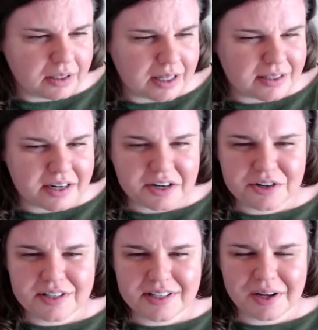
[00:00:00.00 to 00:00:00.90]
It's an
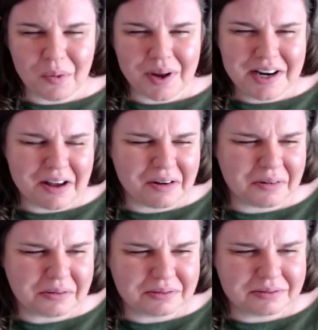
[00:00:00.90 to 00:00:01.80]
interesting
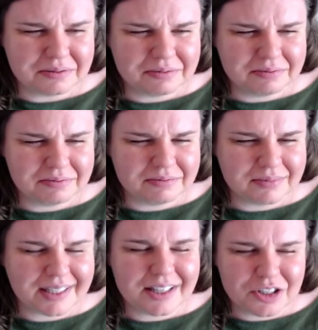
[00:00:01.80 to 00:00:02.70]
window.
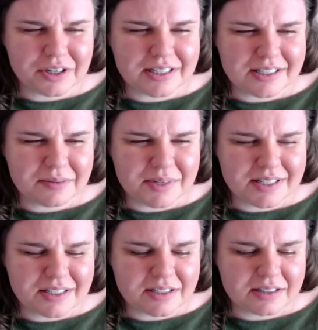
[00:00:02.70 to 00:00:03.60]
Like the transom
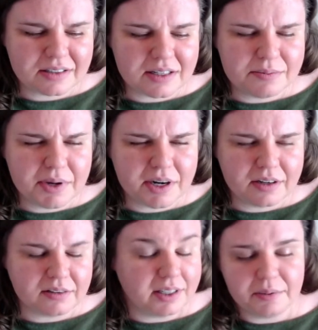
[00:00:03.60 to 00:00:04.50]
is it's
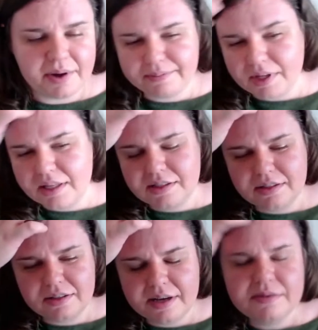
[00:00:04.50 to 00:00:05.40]
bigger anyway. It
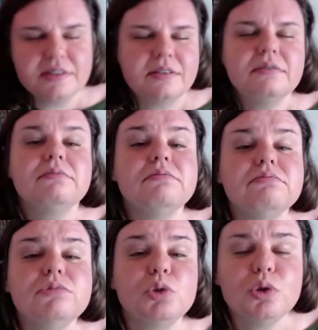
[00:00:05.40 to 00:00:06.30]
was
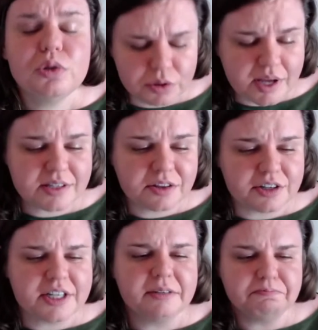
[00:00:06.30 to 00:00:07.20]

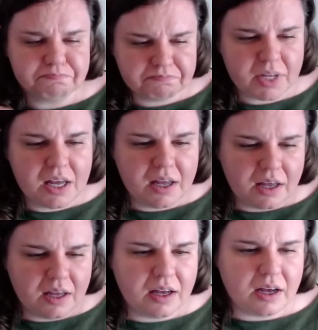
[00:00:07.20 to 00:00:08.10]
2013.
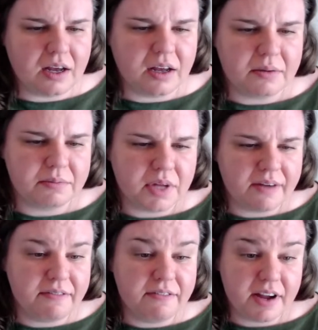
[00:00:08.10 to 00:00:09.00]

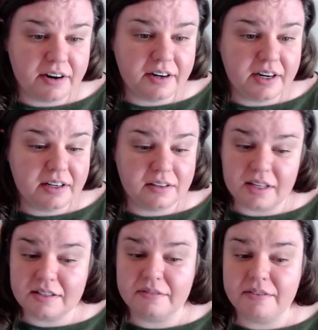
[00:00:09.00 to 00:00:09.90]

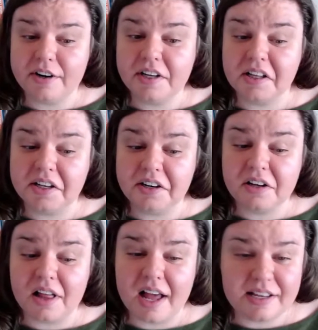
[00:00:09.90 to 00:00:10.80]
That's a very clear
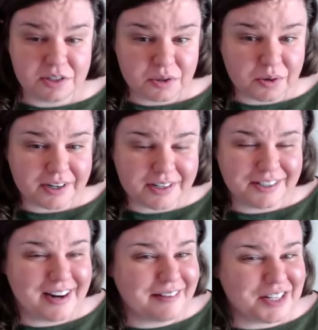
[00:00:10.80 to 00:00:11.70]
glass door, so
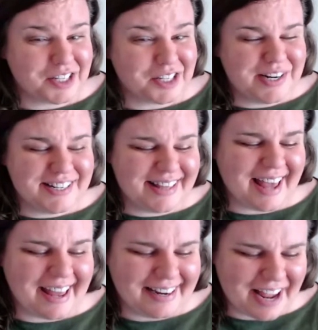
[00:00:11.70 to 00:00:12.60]
you'd have to squeegee
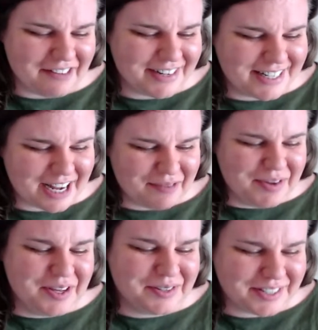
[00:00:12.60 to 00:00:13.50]
that every time
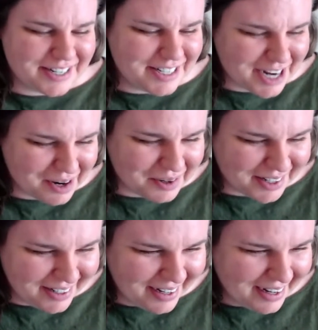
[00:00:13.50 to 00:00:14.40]
you took a shower.